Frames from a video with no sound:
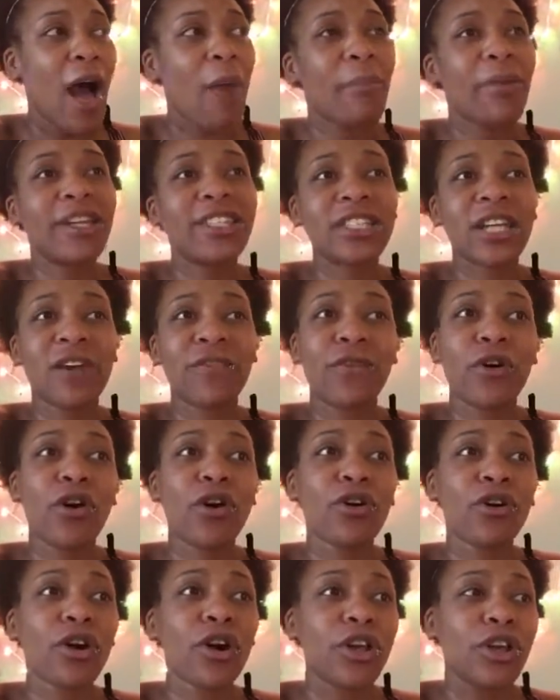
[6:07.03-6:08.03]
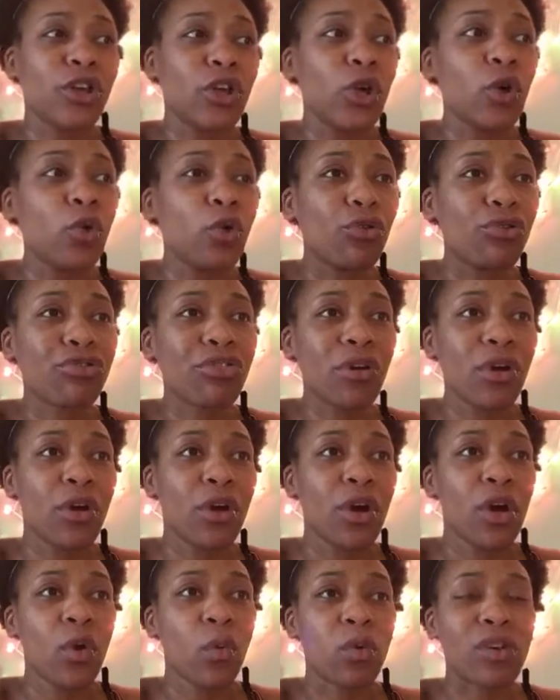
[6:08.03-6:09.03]
much of her youth
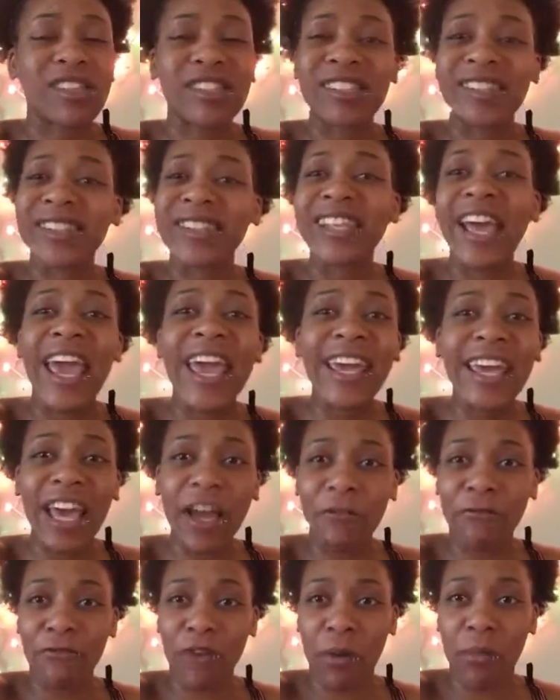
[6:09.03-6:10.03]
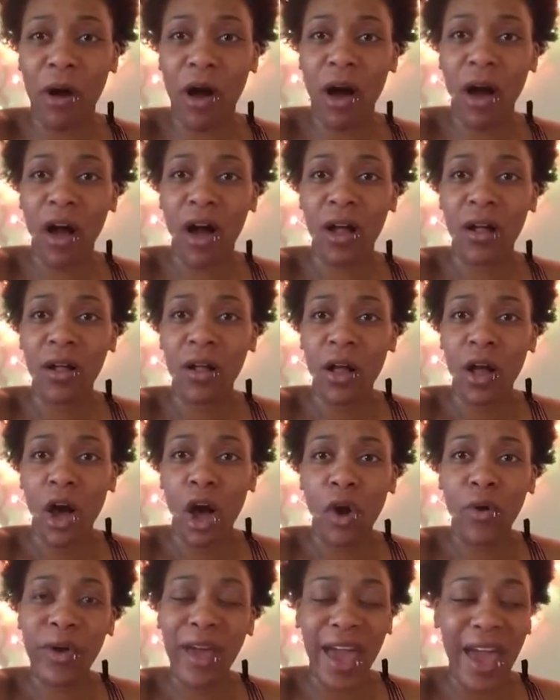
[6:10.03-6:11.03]
was taken from her,
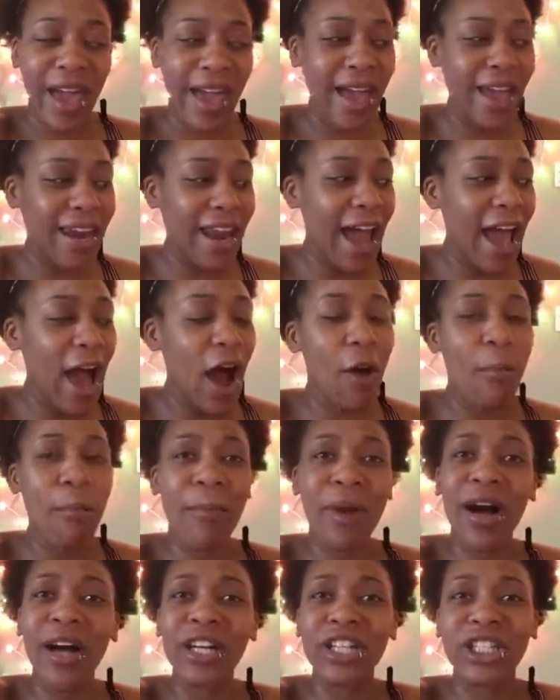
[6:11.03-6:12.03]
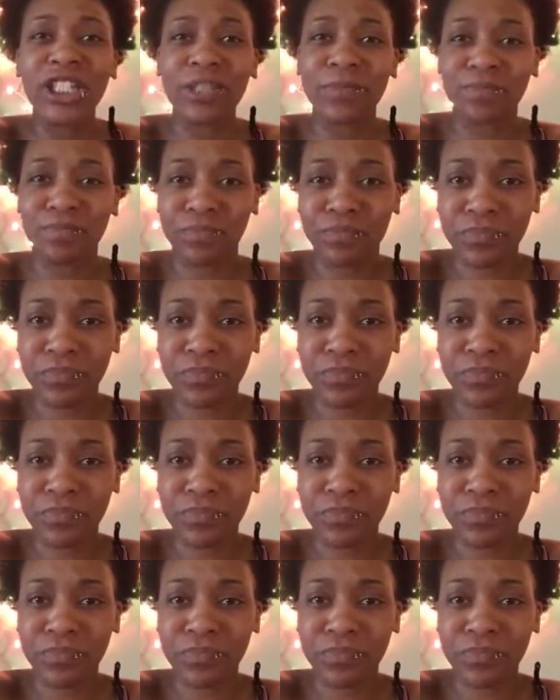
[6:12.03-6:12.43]
okay? And how much